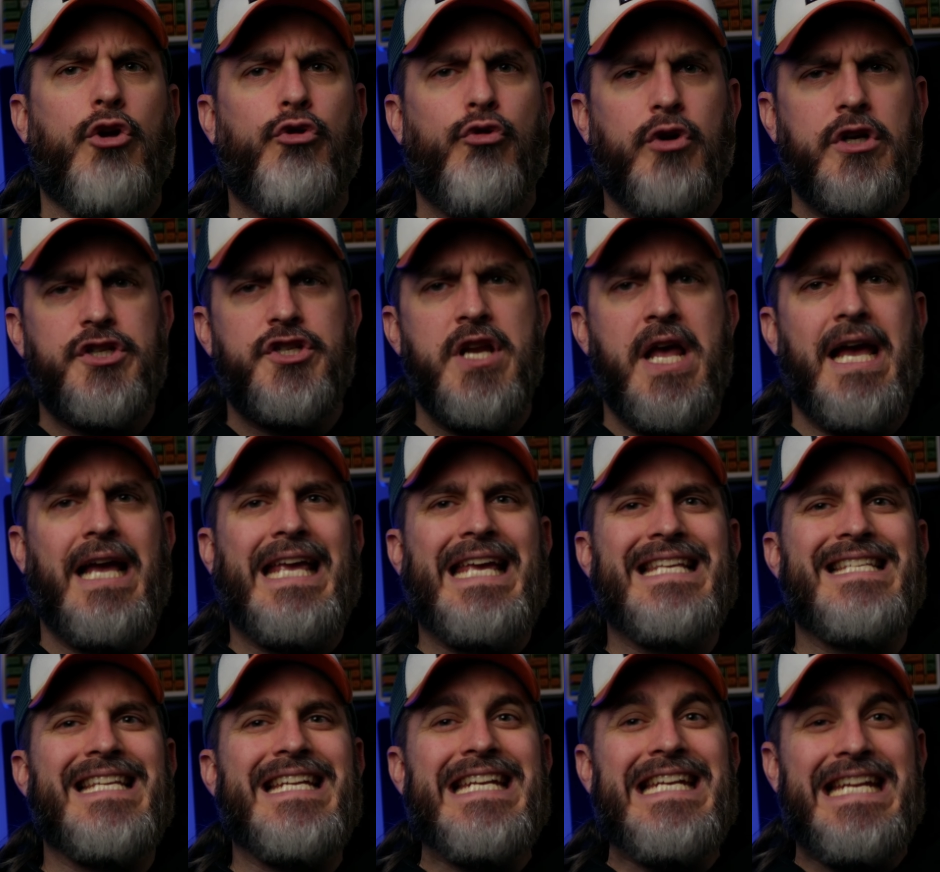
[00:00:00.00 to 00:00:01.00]
Grishnak
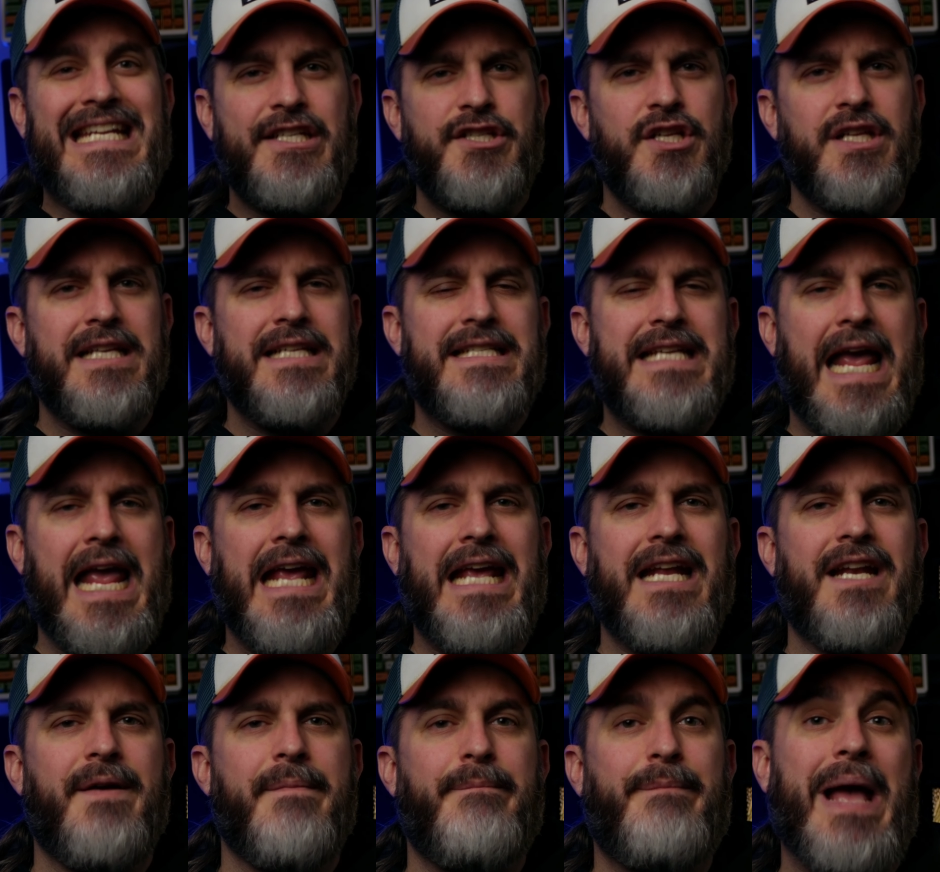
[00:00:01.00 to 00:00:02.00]
is initially
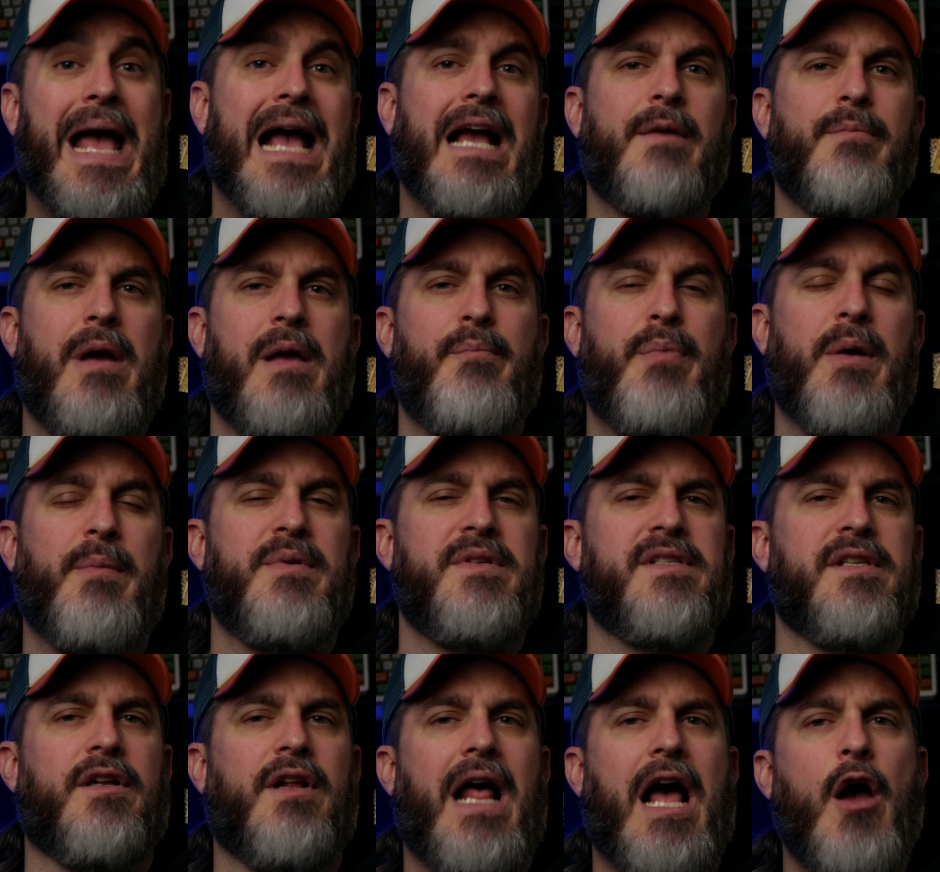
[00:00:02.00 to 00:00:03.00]
taken aback by
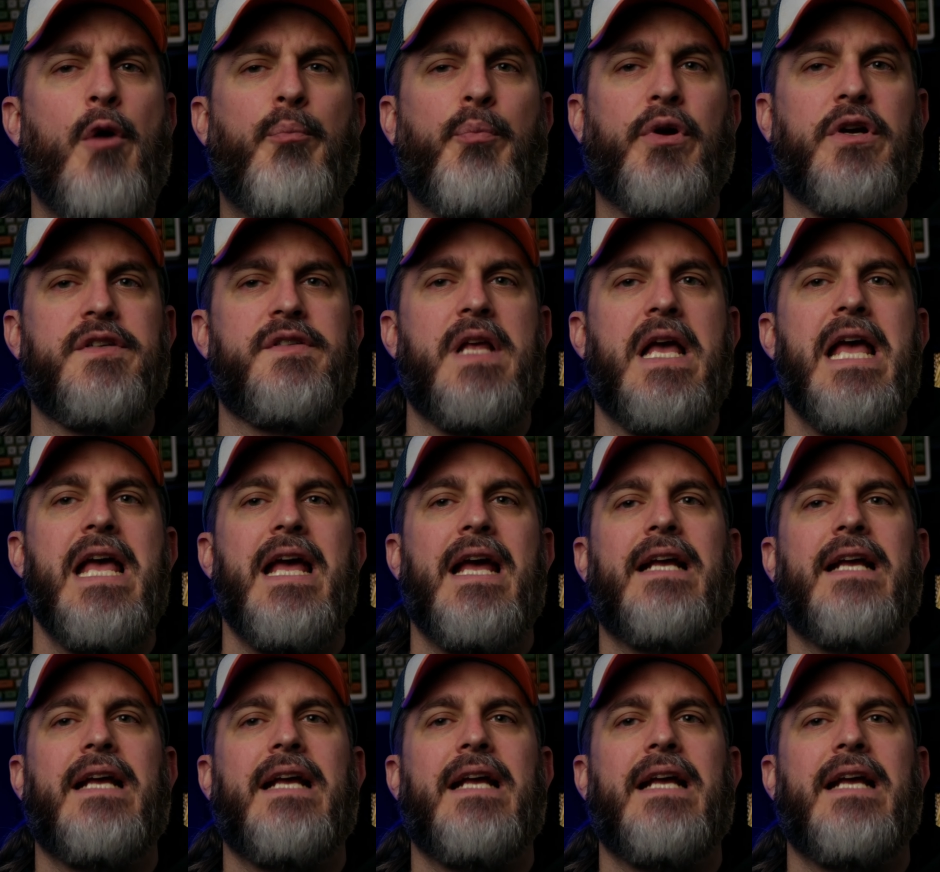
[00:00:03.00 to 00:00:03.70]
Pippin's little outburst.